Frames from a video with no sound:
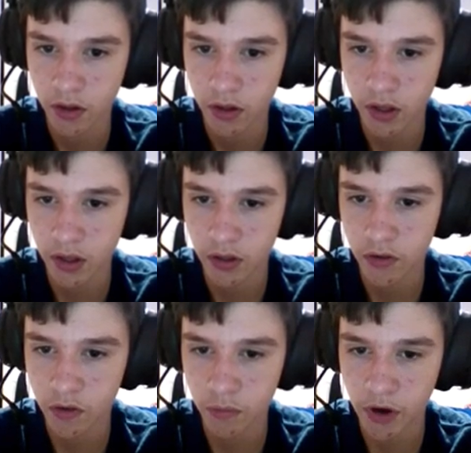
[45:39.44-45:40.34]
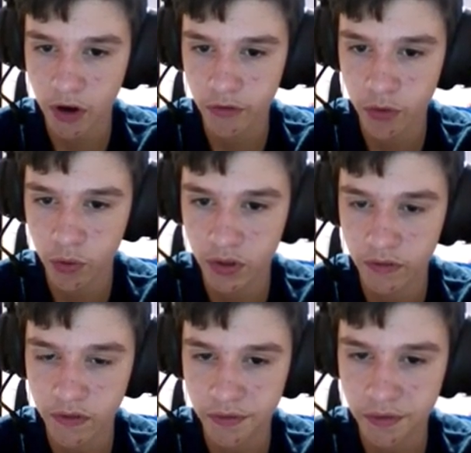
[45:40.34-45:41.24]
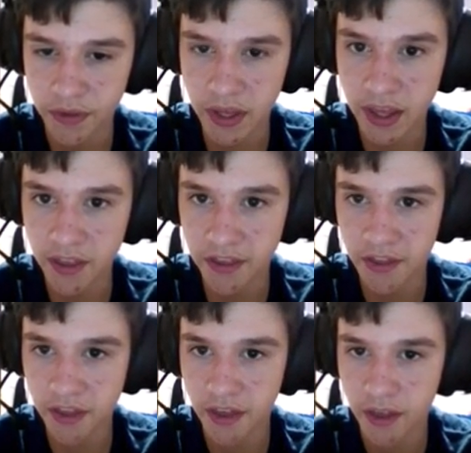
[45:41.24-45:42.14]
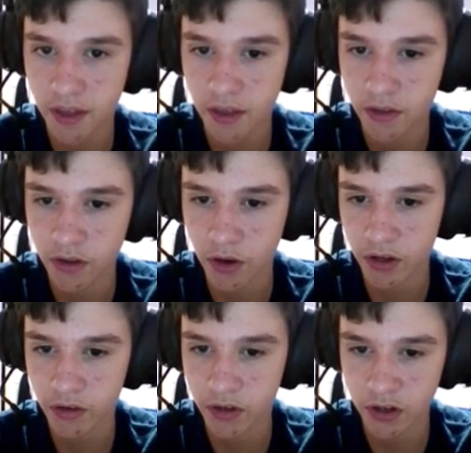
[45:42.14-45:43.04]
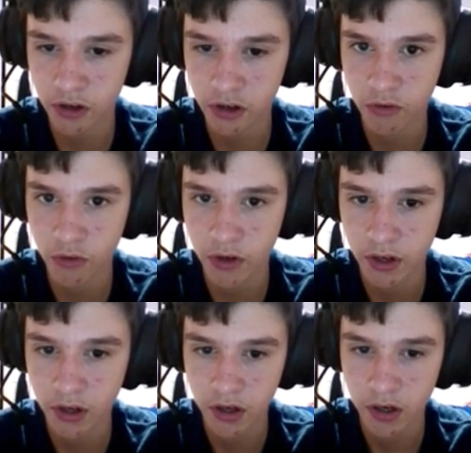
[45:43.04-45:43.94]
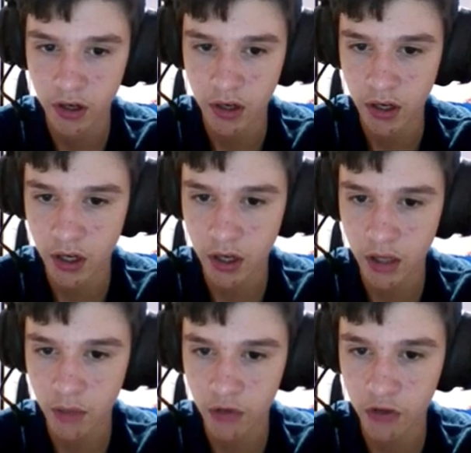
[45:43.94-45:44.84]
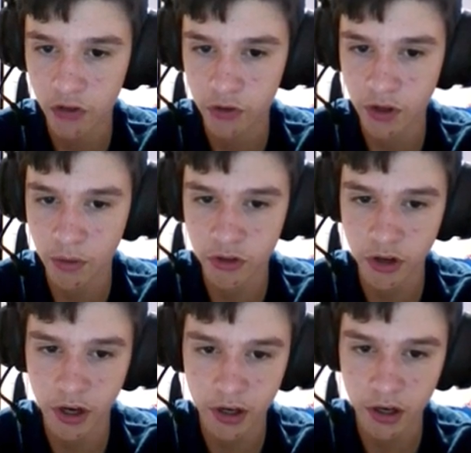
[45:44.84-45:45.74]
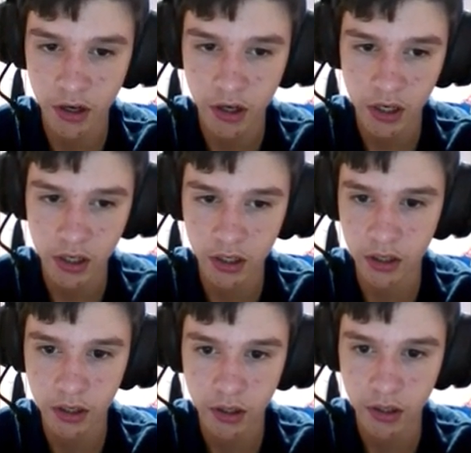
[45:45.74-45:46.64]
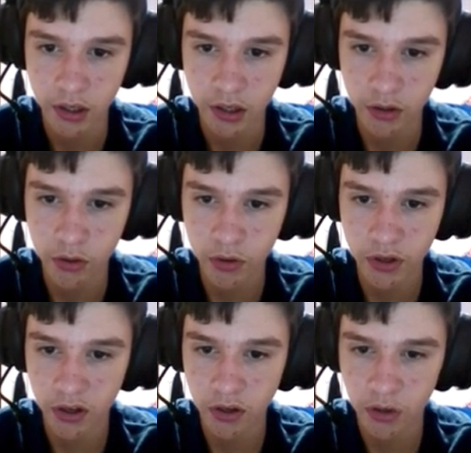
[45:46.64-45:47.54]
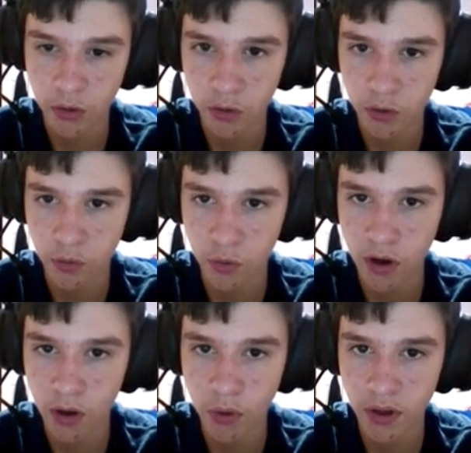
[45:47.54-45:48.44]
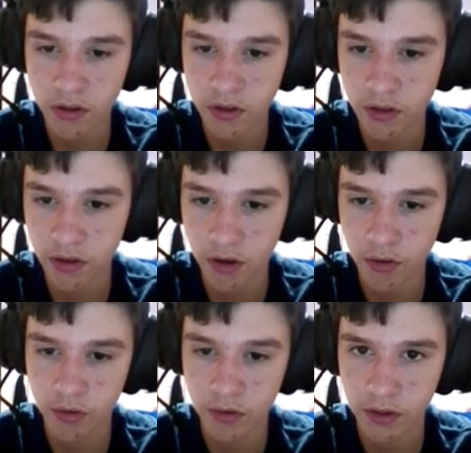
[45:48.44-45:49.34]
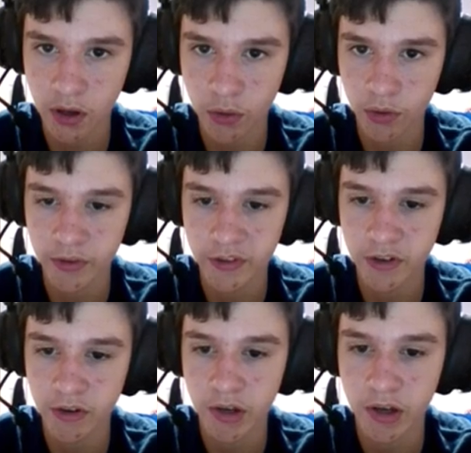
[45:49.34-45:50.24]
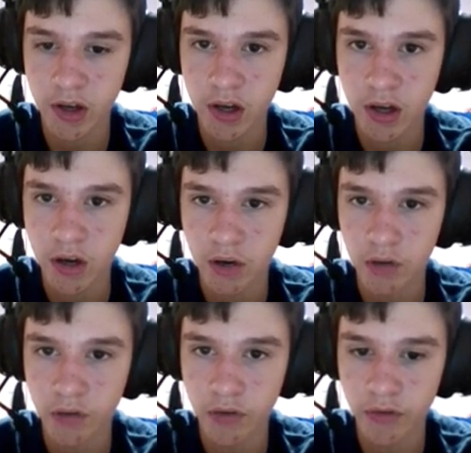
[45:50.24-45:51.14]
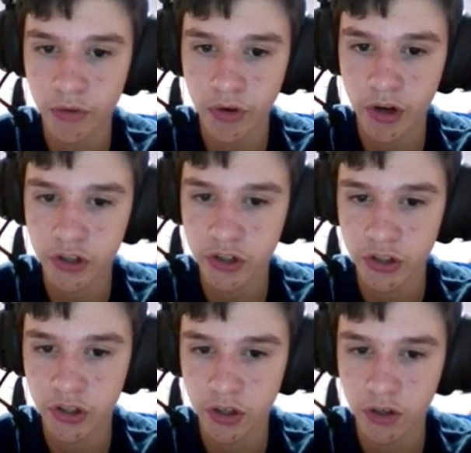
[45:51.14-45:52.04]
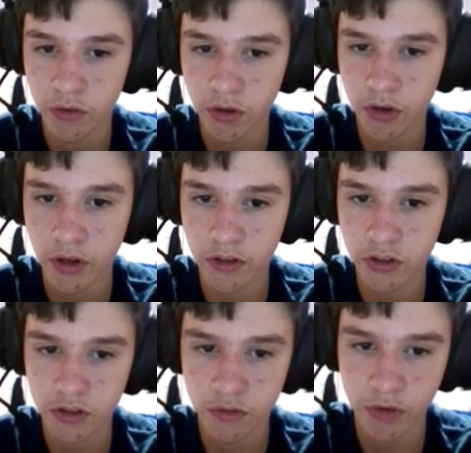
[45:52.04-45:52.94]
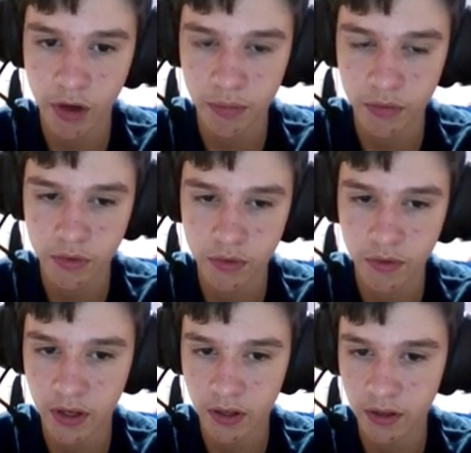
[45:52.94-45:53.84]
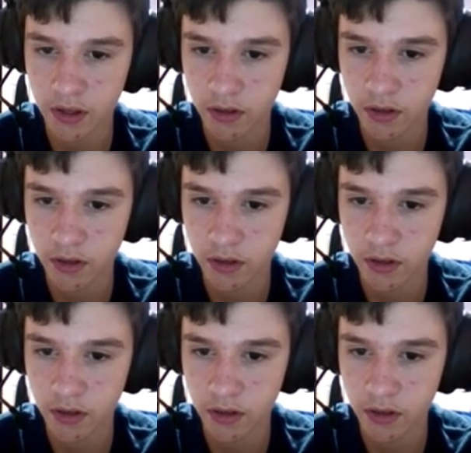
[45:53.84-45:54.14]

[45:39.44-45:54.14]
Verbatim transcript: Uh, let's use a powerful one. Thief! No, I don't need a dark one. Um, we'll just use Double Strike. Then you can use Whirlwind. No, not Whirlwind, sorry. River Rush. Well, okay, I'll just prep thing then.